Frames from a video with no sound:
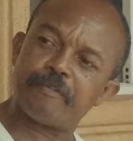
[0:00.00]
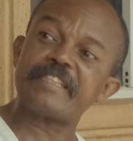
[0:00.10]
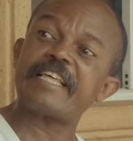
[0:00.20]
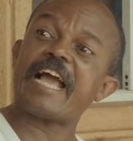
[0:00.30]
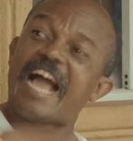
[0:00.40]

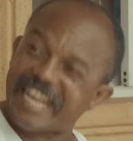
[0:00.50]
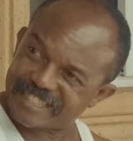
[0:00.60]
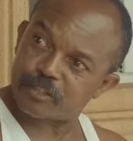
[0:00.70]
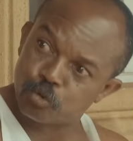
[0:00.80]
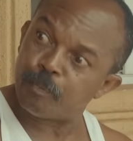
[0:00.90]
fact, the heart
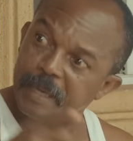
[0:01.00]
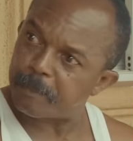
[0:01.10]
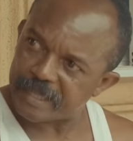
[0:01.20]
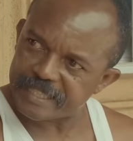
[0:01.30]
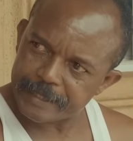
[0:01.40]
to make
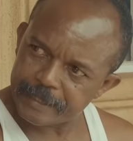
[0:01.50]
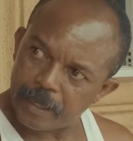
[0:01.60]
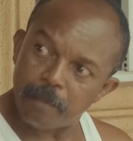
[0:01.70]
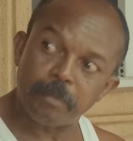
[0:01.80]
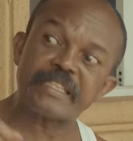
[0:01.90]
money.
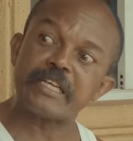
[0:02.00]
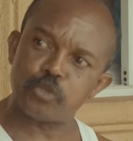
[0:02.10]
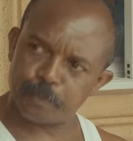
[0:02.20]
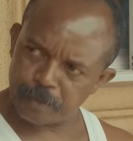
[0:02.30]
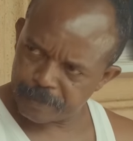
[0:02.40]
But that's
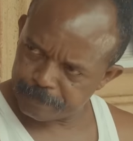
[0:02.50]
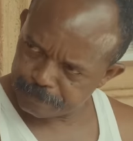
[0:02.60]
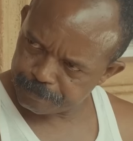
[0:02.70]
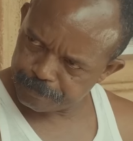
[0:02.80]
your problem.